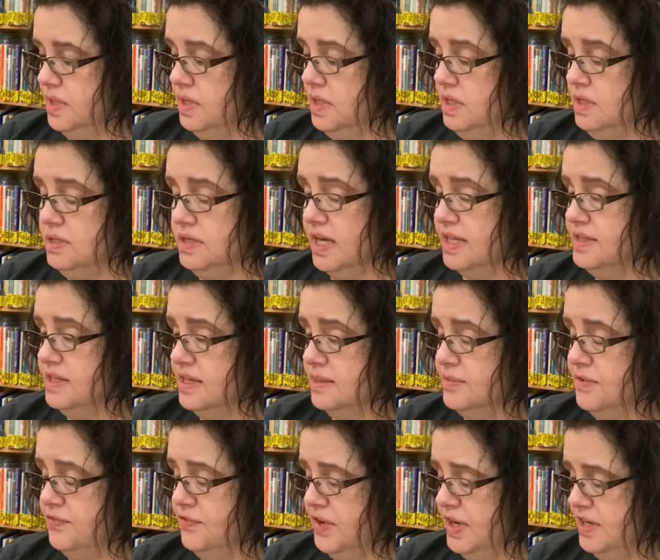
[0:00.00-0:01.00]
Not that I'm
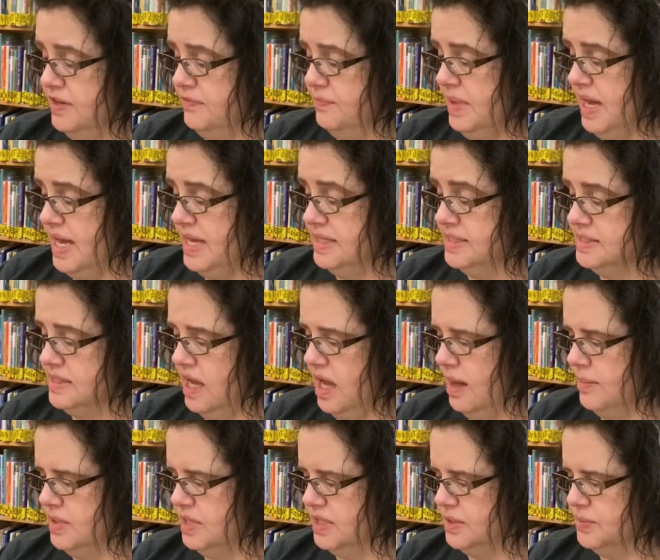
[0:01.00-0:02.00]
afraid of mice,
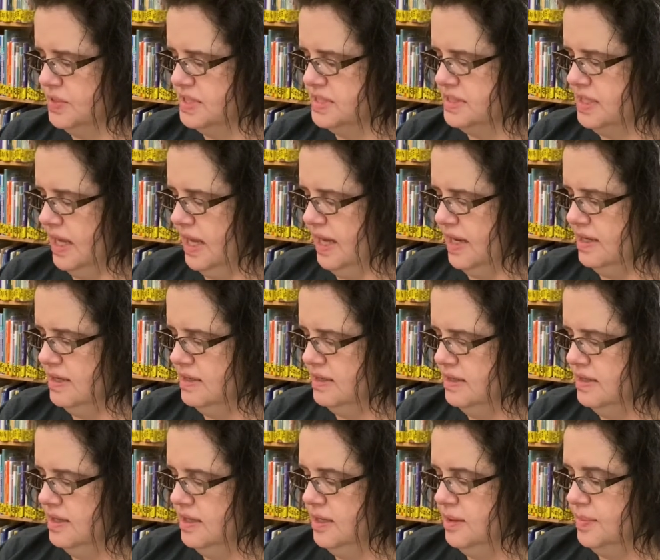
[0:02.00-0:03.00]
Homily would say,
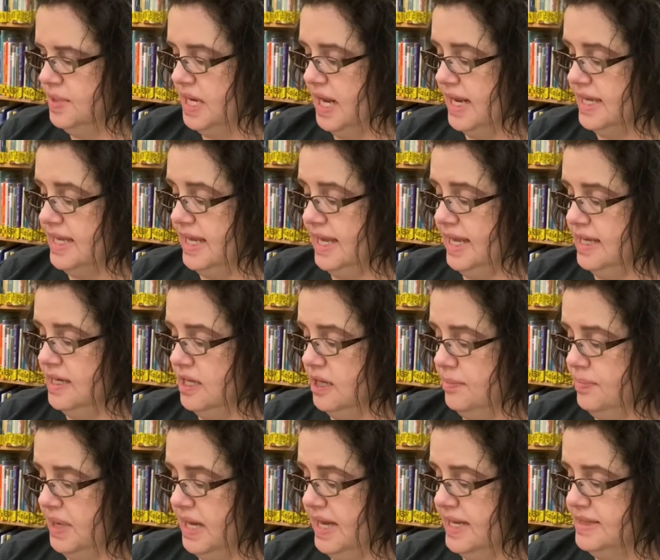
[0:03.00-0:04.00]
but I can't
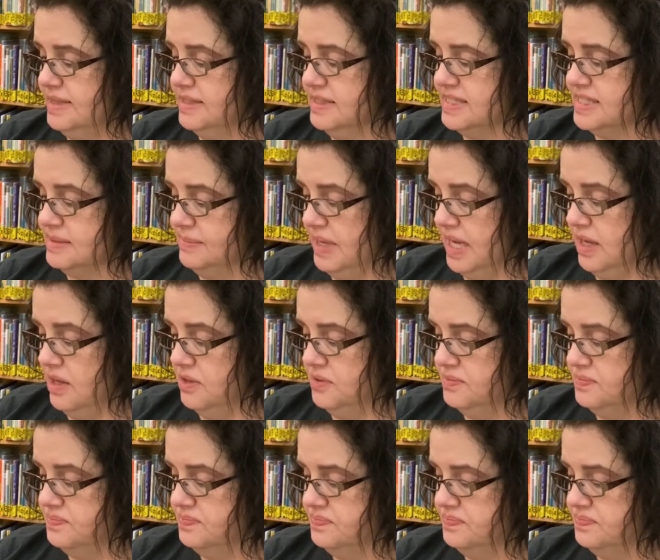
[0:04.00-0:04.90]
abide the smell.